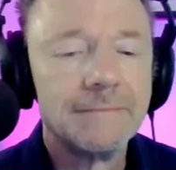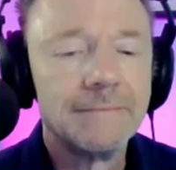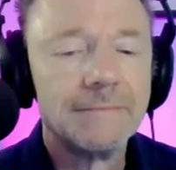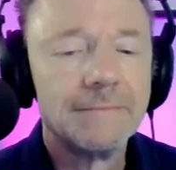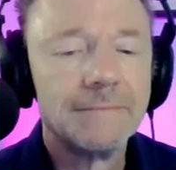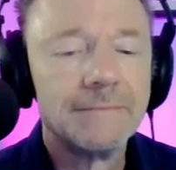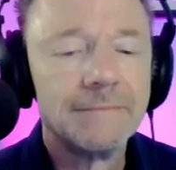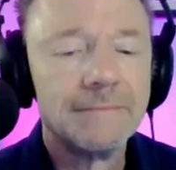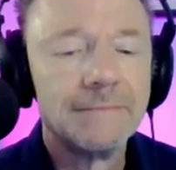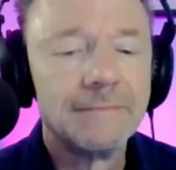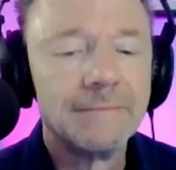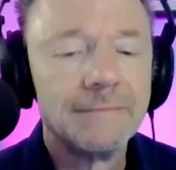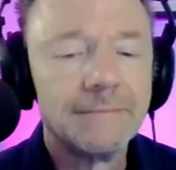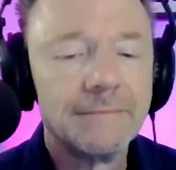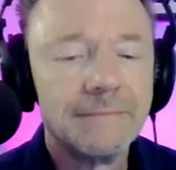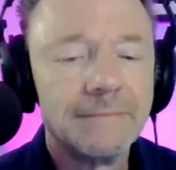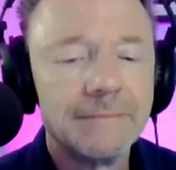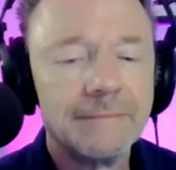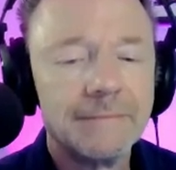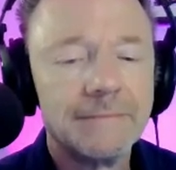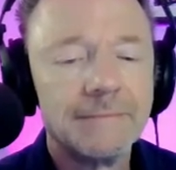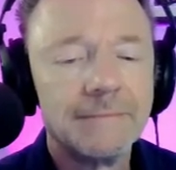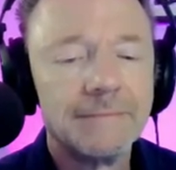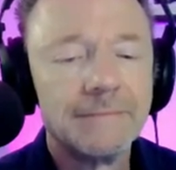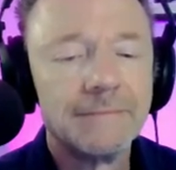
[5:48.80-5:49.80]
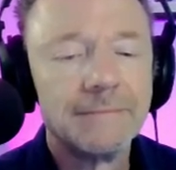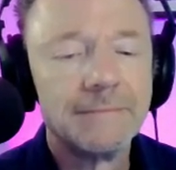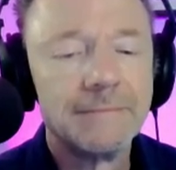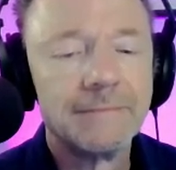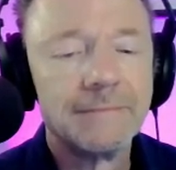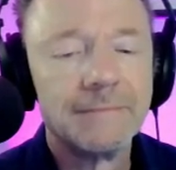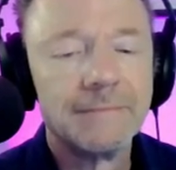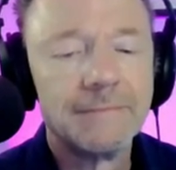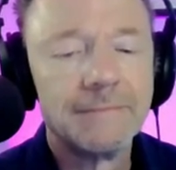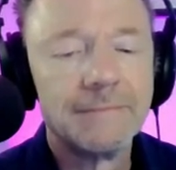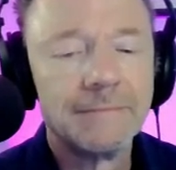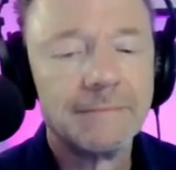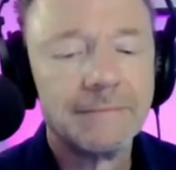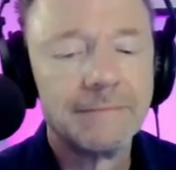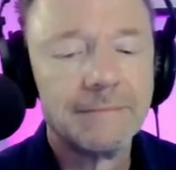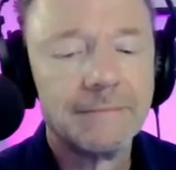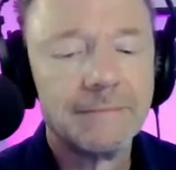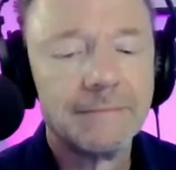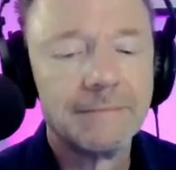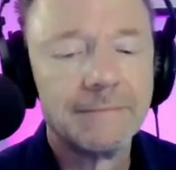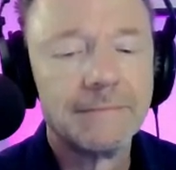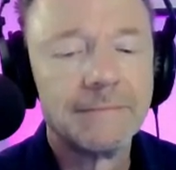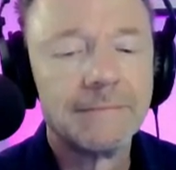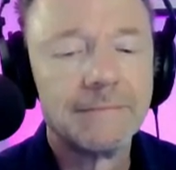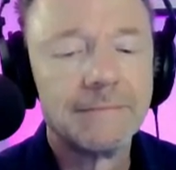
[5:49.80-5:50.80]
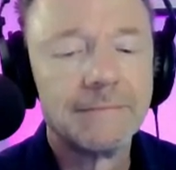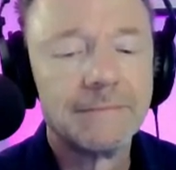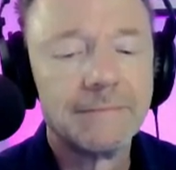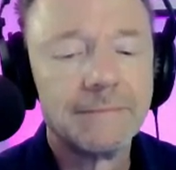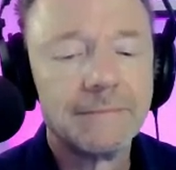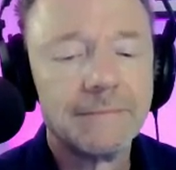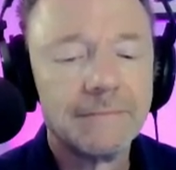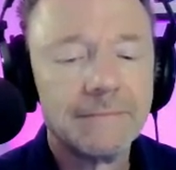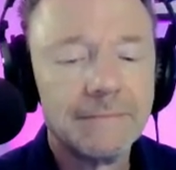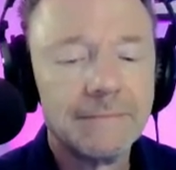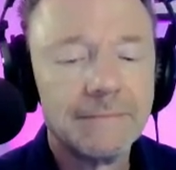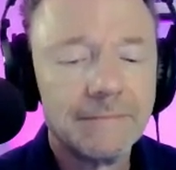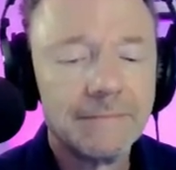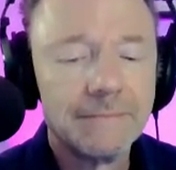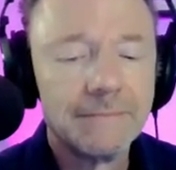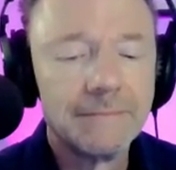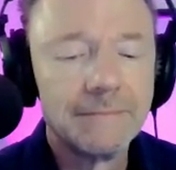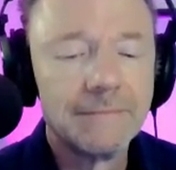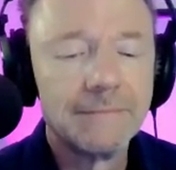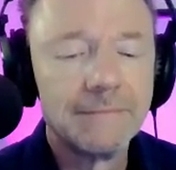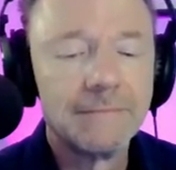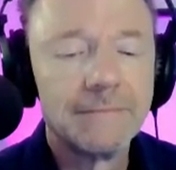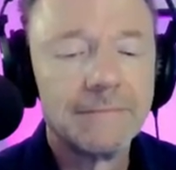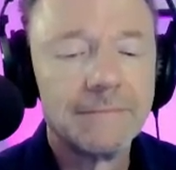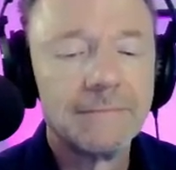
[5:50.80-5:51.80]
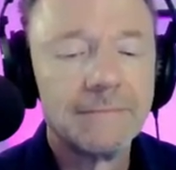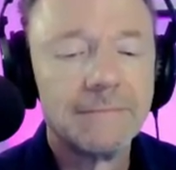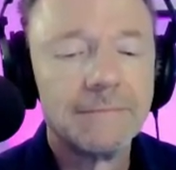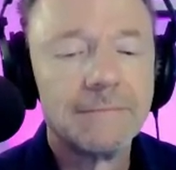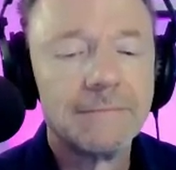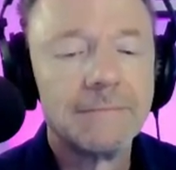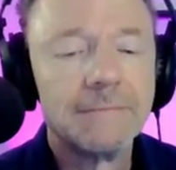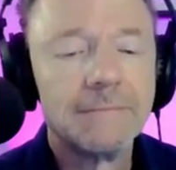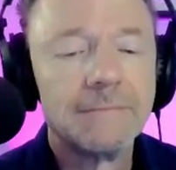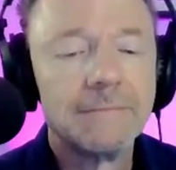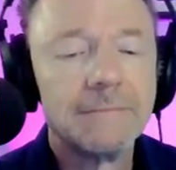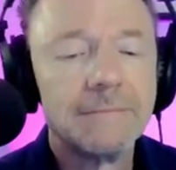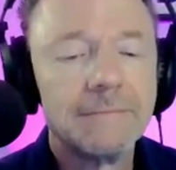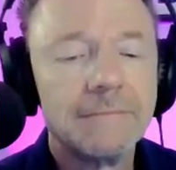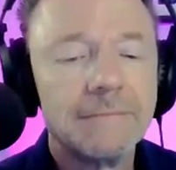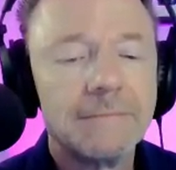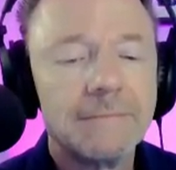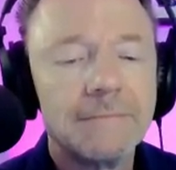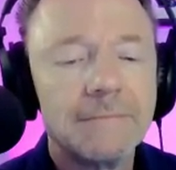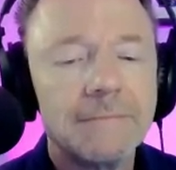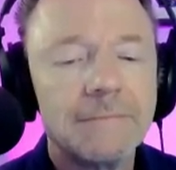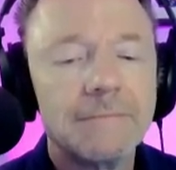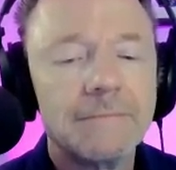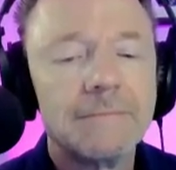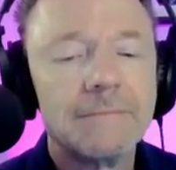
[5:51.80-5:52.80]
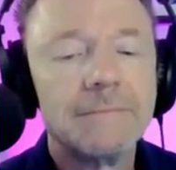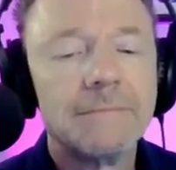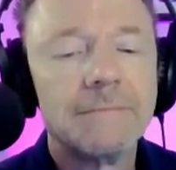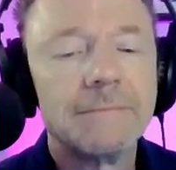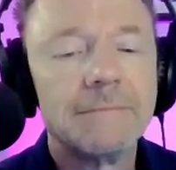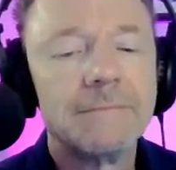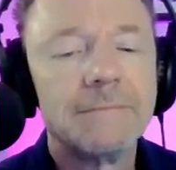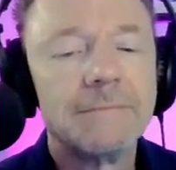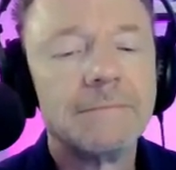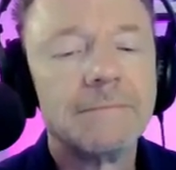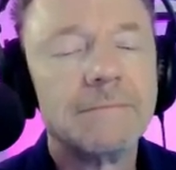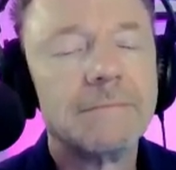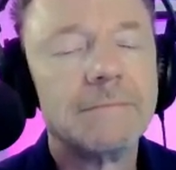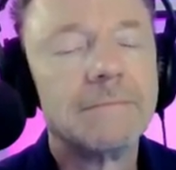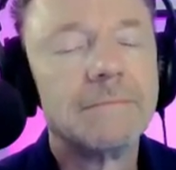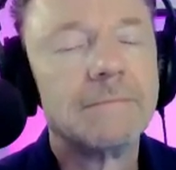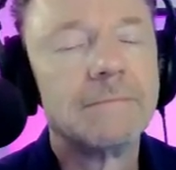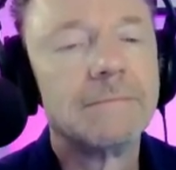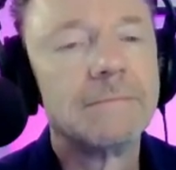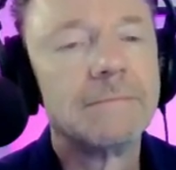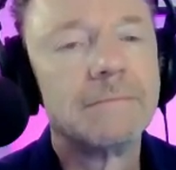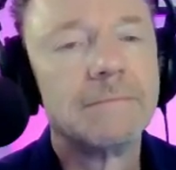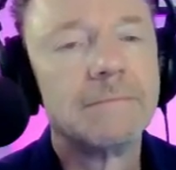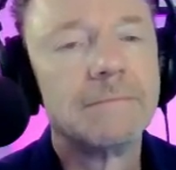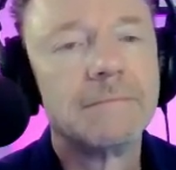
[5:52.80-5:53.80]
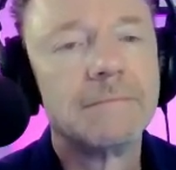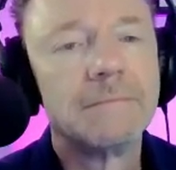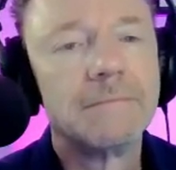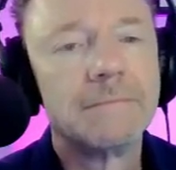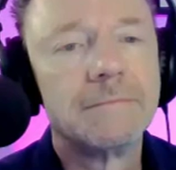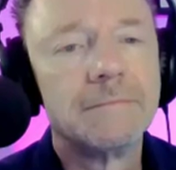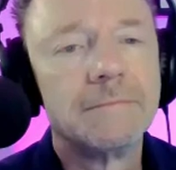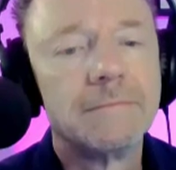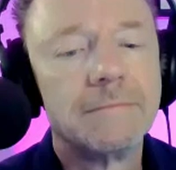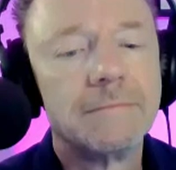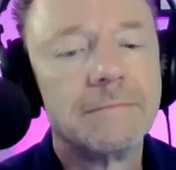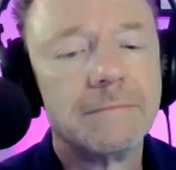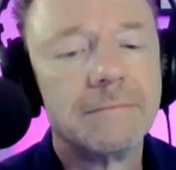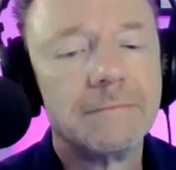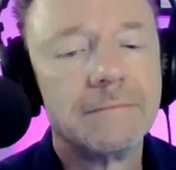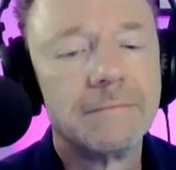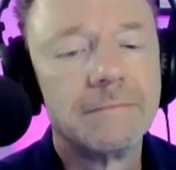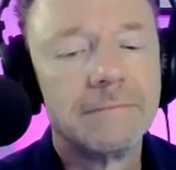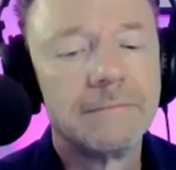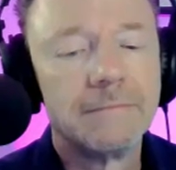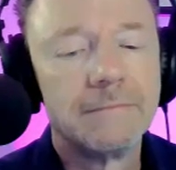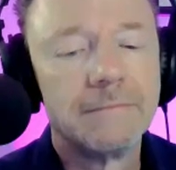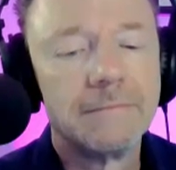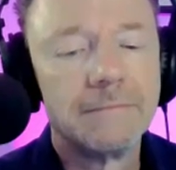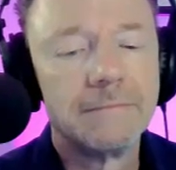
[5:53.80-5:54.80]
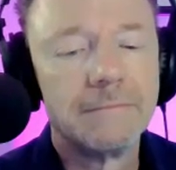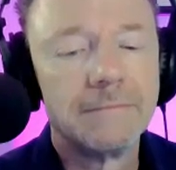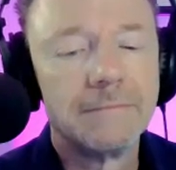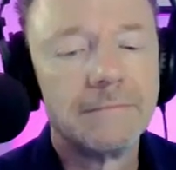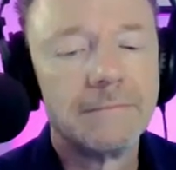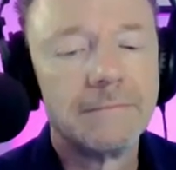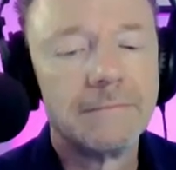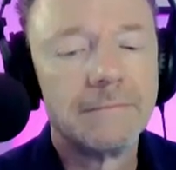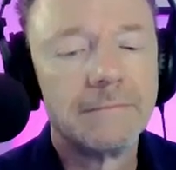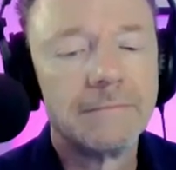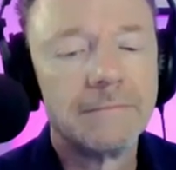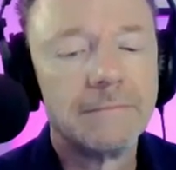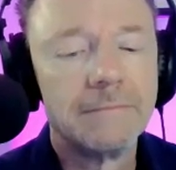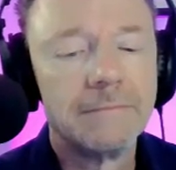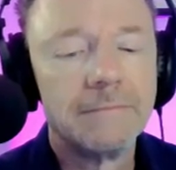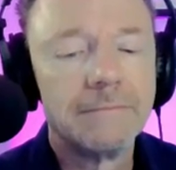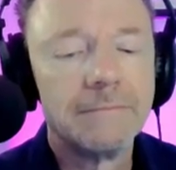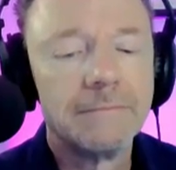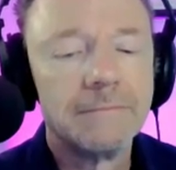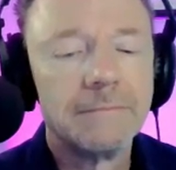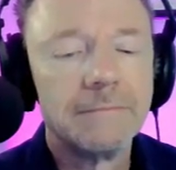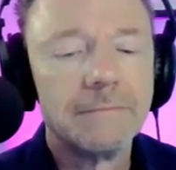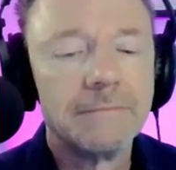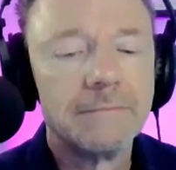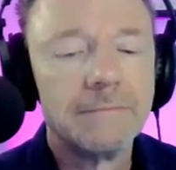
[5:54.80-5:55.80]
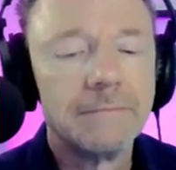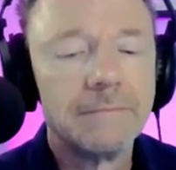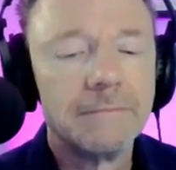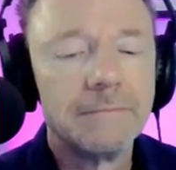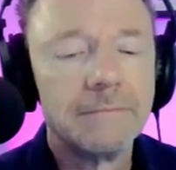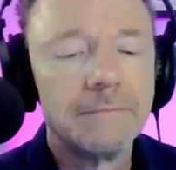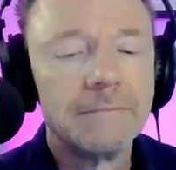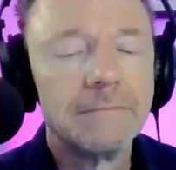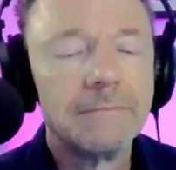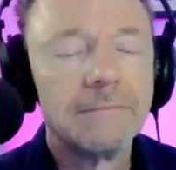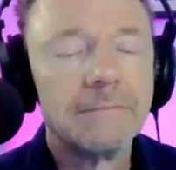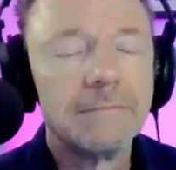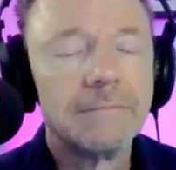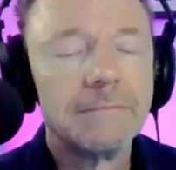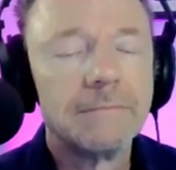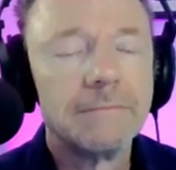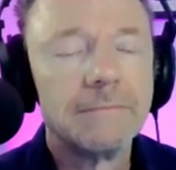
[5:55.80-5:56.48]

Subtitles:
This person isn't speaking.